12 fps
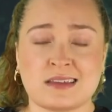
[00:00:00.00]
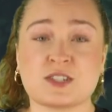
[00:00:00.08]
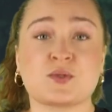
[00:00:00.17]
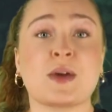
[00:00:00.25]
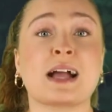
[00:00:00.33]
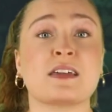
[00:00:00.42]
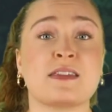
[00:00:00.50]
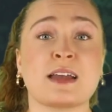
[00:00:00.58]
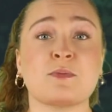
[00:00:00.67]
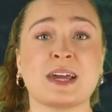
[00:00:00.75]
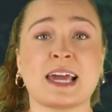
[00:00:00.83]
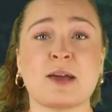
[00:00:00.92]
This wreck
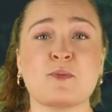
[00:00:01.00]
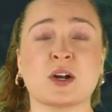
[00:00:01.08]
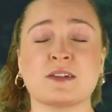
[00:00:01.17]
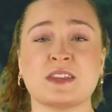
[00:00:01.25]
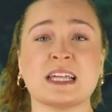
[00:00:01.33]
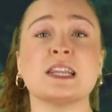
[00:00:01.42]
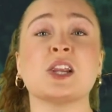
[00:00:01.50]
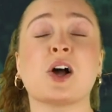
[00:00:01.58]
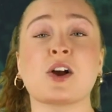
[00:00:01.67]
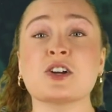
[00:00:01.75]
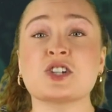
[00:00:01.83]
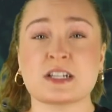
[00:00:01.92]
then became one of the
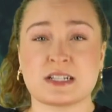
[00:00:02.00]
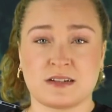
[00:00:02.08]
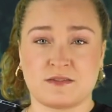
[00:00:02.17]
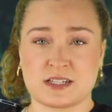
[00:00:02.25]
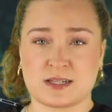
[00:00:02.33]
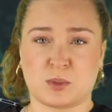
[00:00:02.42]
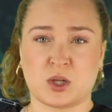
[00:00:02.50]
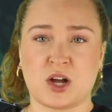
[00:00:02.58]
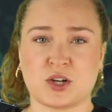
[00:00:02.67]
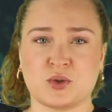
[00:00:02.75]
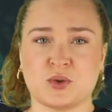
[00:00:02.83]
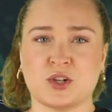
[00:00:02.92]
largest visible
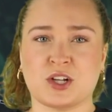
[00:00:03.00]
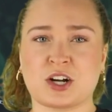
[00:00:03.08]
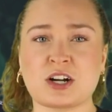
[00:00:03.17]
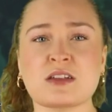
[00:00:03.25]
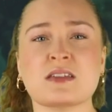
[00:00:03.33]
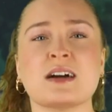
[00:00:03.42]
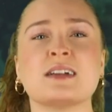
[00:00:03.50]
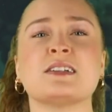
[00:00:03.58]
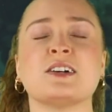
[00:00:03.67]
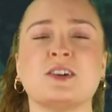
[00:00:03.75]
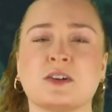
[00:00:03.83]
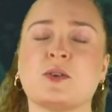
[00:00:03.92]
on Google Earth
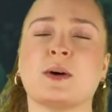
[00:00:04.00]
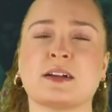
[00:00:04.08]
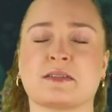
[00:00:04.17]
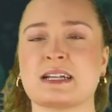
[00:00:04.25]
until quite